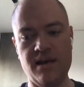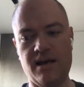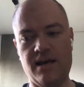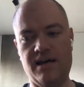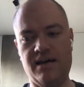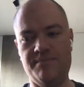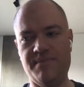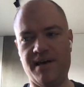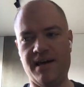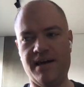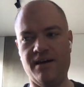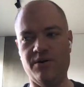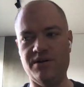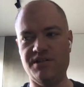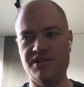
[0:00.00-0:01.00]
and I'd
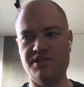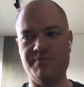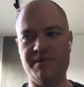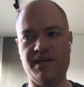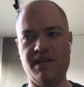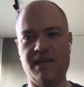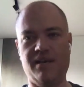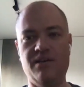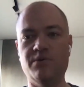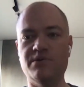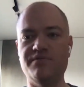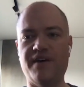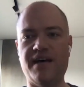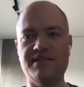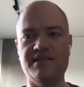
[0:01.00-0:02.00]
always just been a kid who was
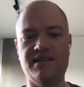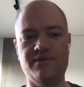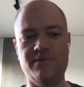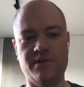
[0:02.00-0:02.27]
fascinated with